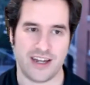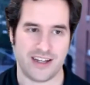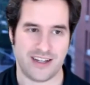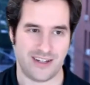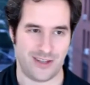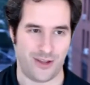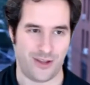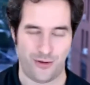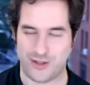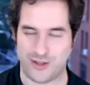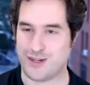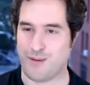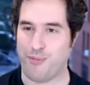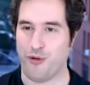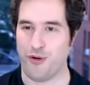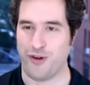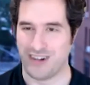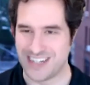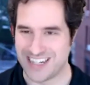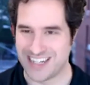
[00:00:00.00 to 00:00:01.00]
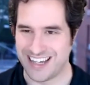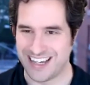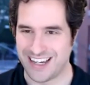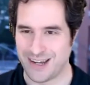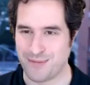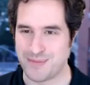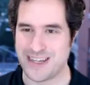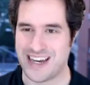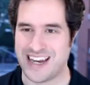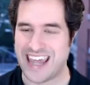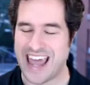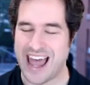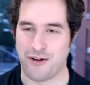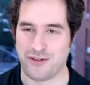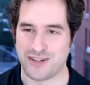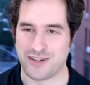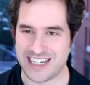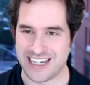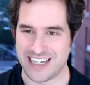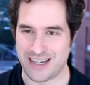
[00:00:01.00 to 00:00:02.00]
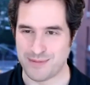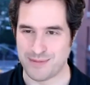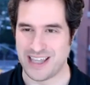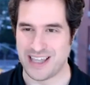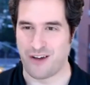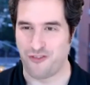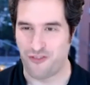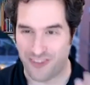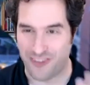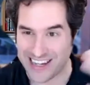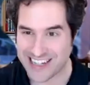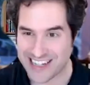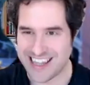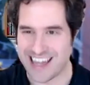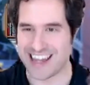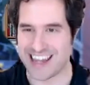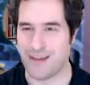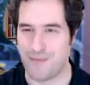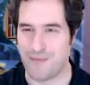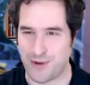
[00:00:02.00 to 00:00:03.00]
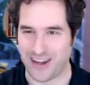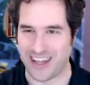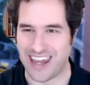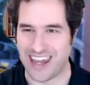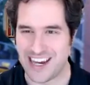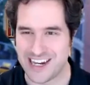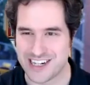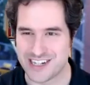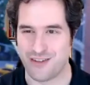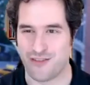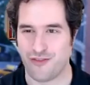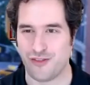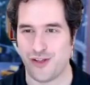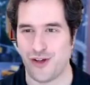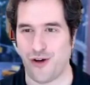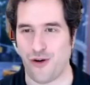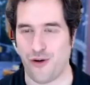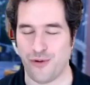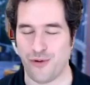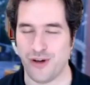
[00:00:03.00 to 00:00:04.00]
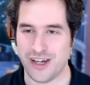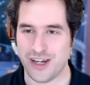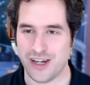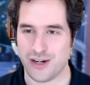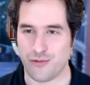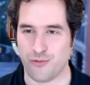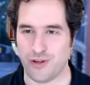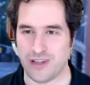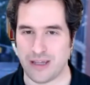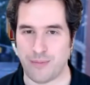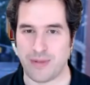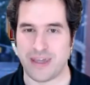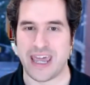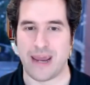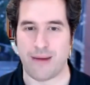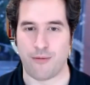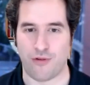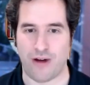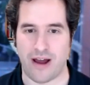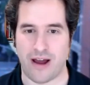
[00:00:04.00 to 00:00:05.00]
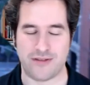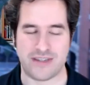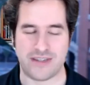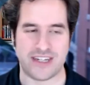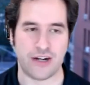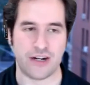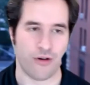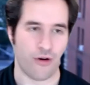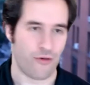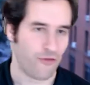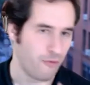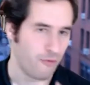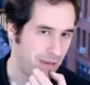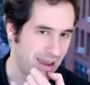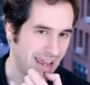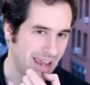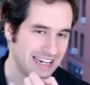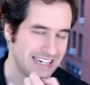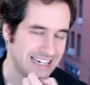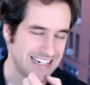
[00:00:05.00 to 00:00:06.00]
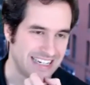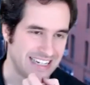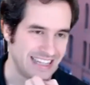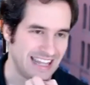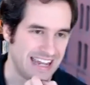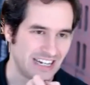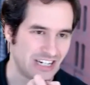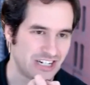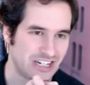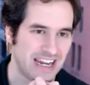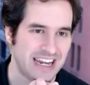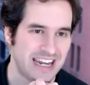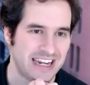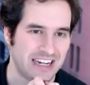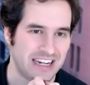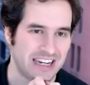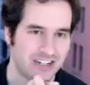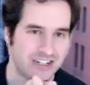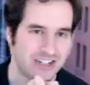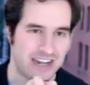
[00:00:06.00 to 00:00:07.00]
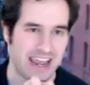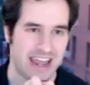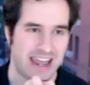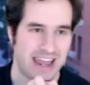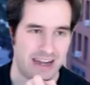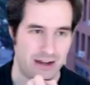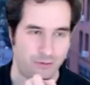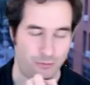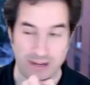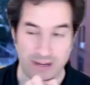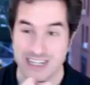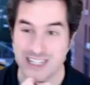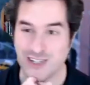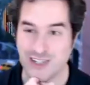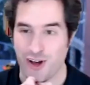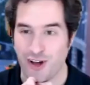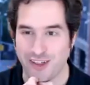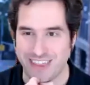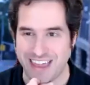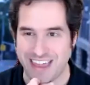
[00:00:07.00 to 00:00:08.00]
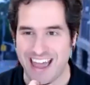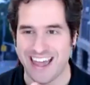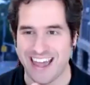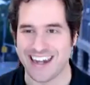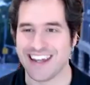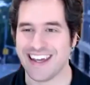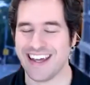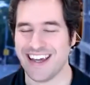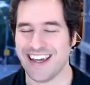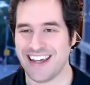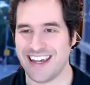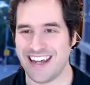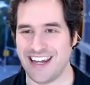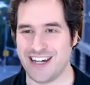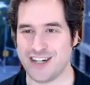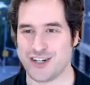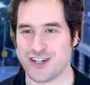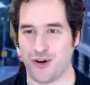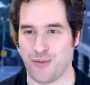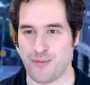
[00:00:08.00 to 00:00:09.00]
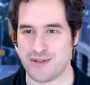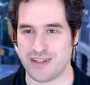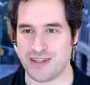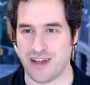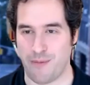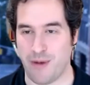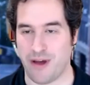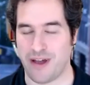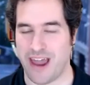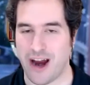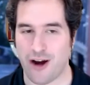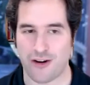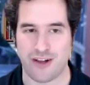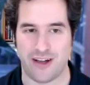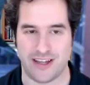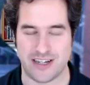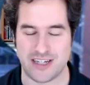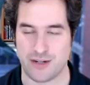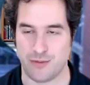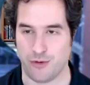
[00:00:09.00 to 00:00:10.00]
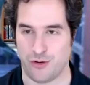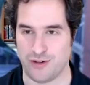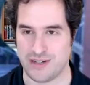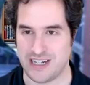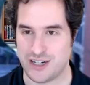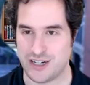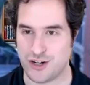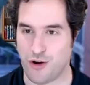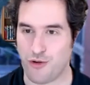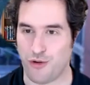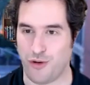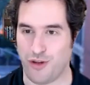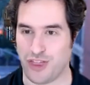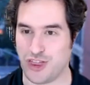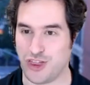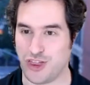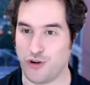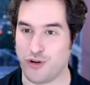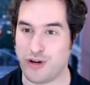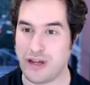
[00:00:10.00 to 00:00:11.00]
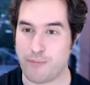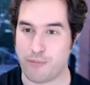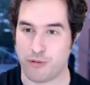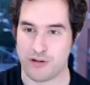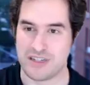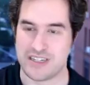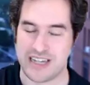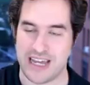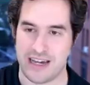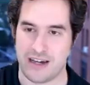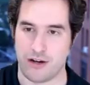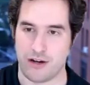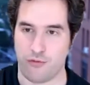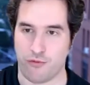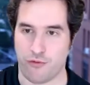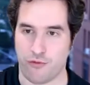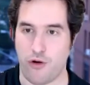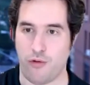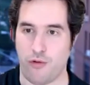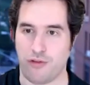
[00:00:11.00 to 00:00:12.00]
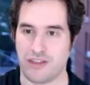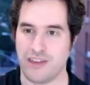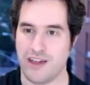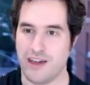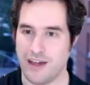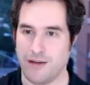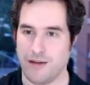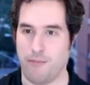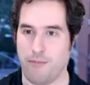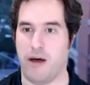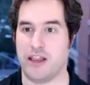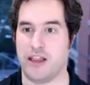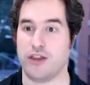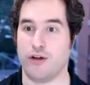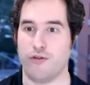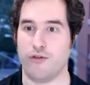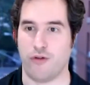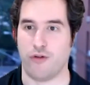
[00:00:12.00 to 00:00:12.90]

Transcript: those support teams and account teams that face that communication flow really became ground zero for managing that change. And we saw that in terms among our customers, in total, a 30% growth month over